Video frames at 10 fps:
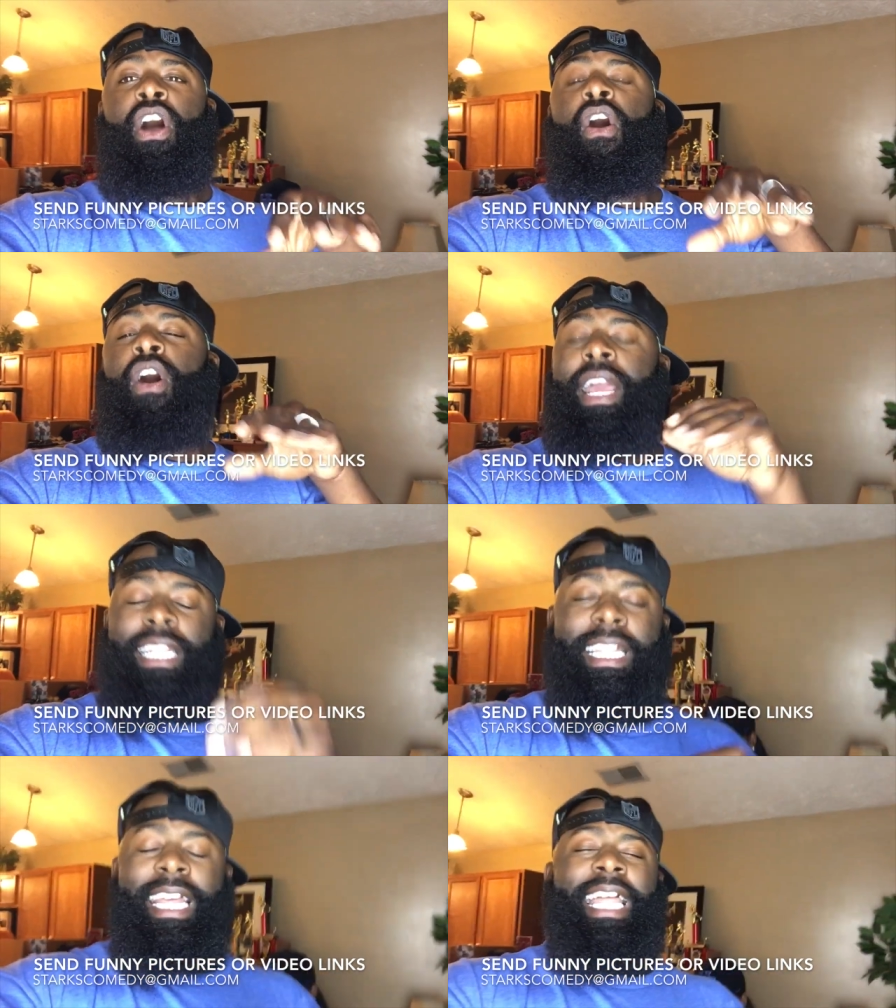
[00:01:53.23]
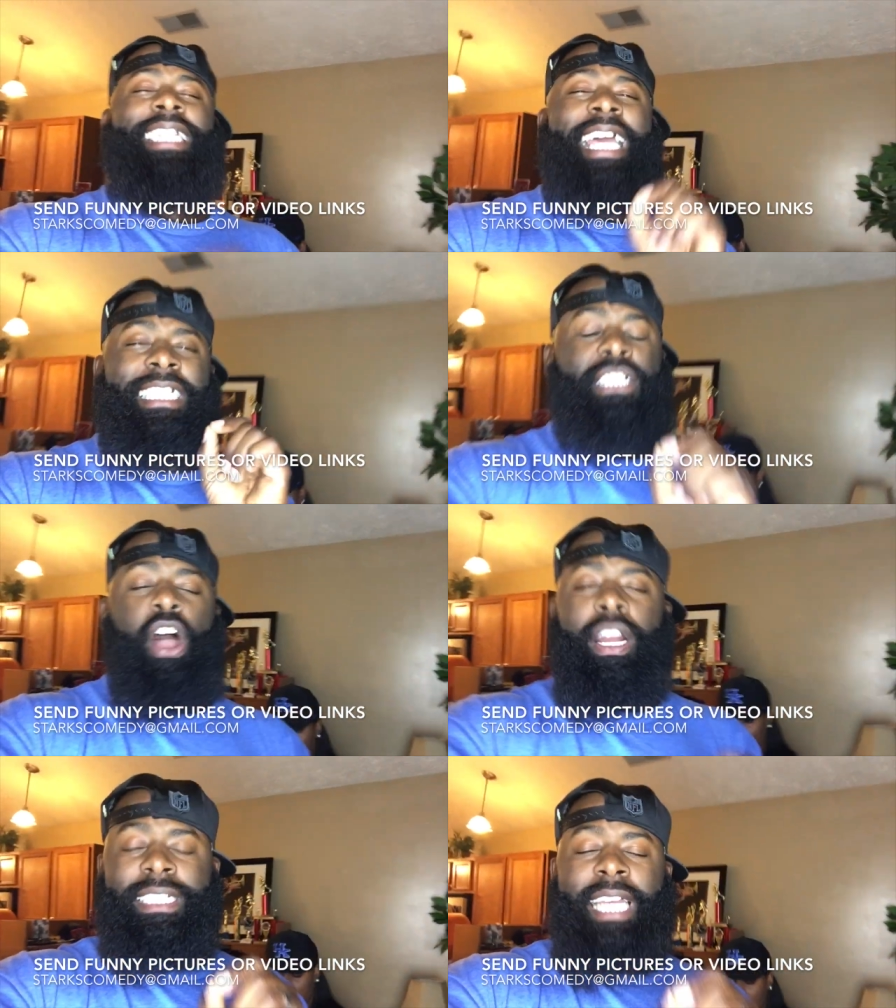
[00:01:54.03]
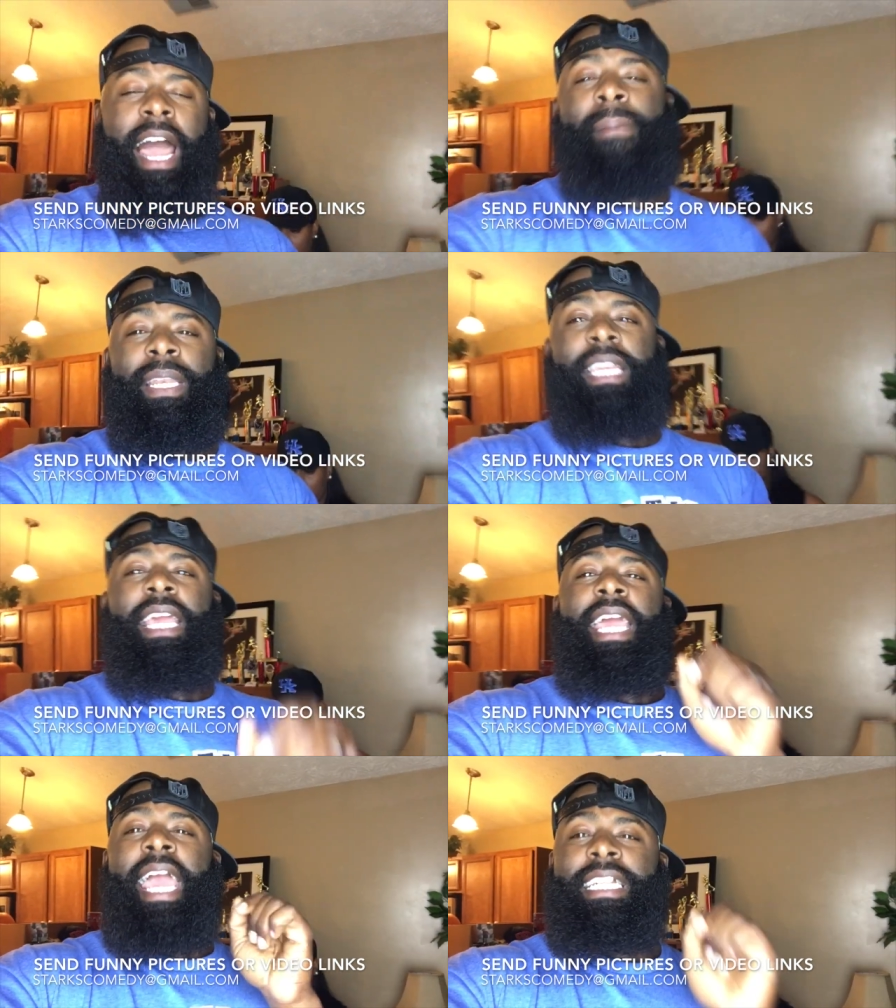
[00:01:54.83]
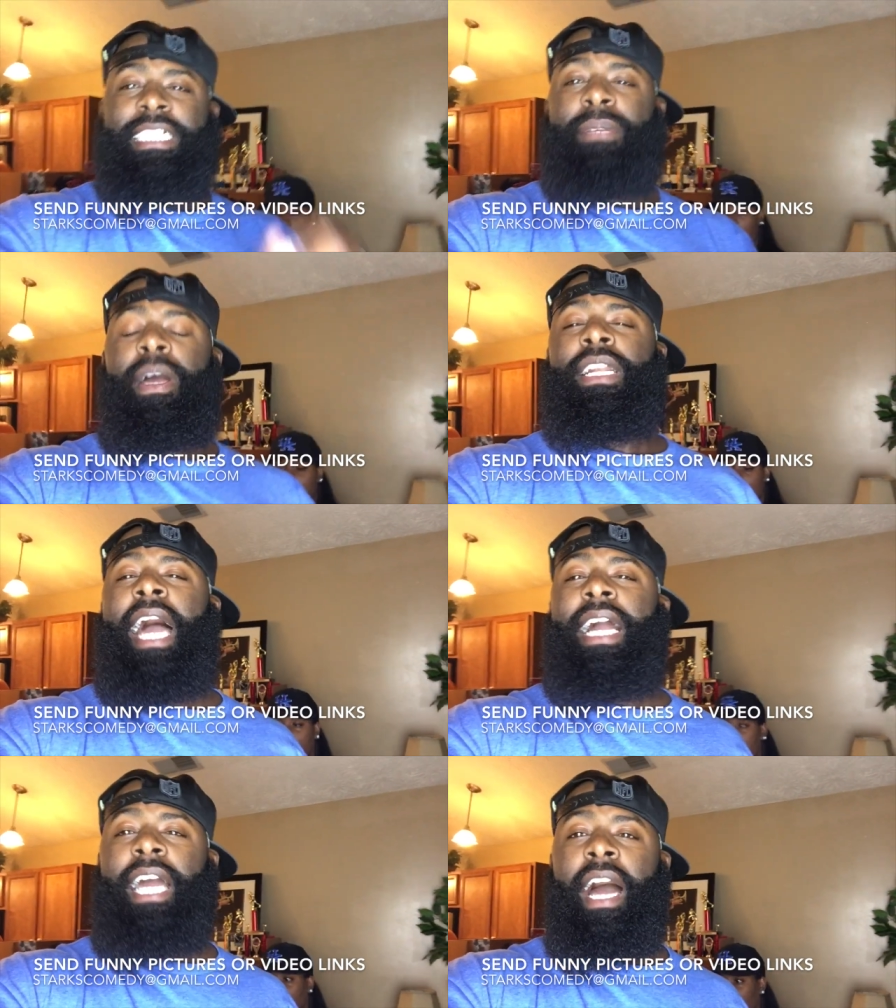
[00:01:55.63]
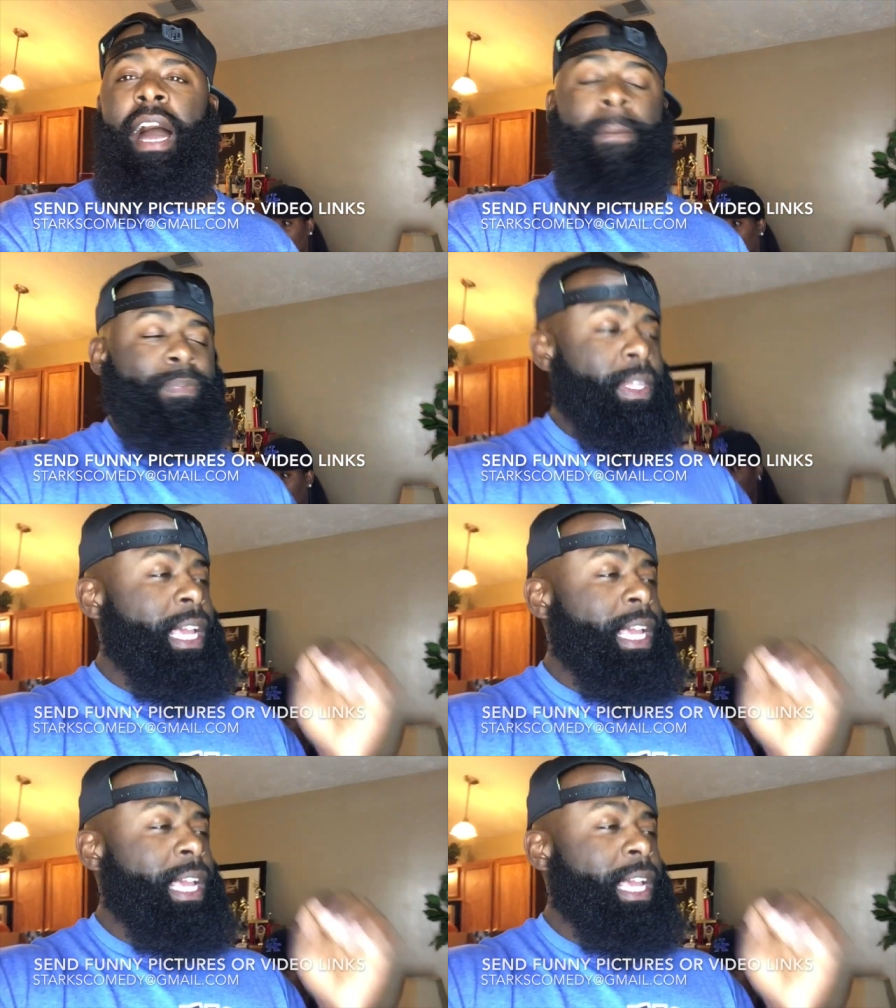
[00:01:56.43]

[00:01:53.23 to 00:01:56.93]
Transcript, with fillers: or anything like that, starkscomedy at gmail.com.